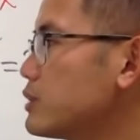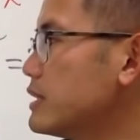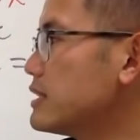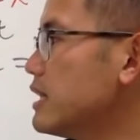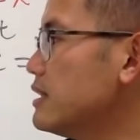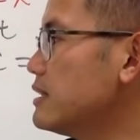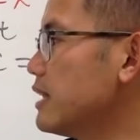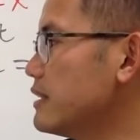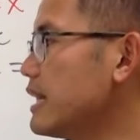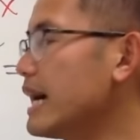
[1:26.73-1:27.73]
we can set this
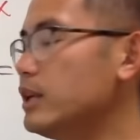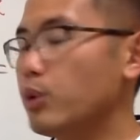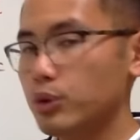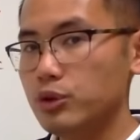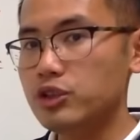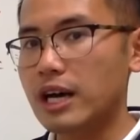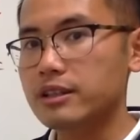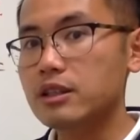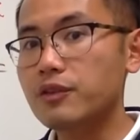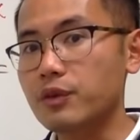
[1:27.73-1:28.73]
and that equal to each
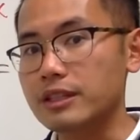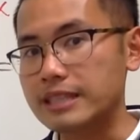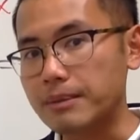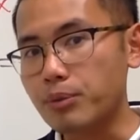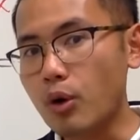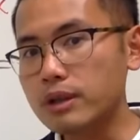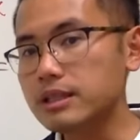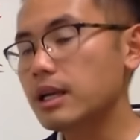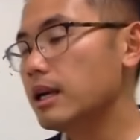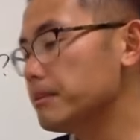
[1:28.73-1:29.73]
other for the same
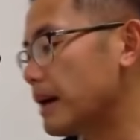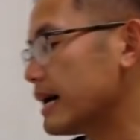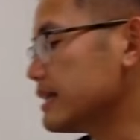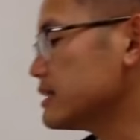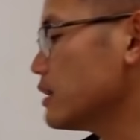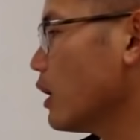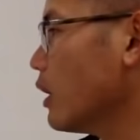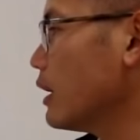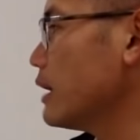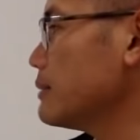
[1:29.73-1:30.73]
point, but that's
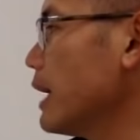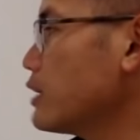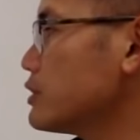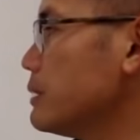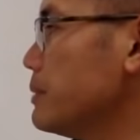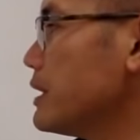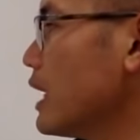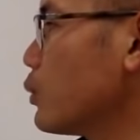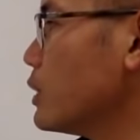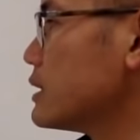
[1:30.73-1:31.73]
actually
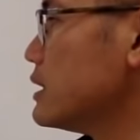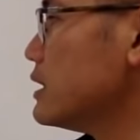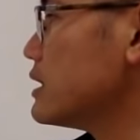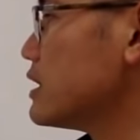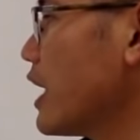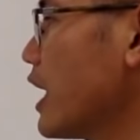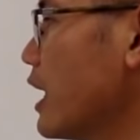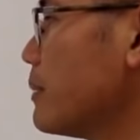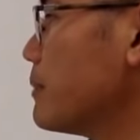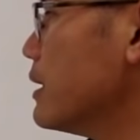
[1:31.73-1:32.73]
begin with the
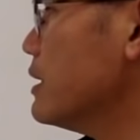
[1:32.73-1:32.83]
same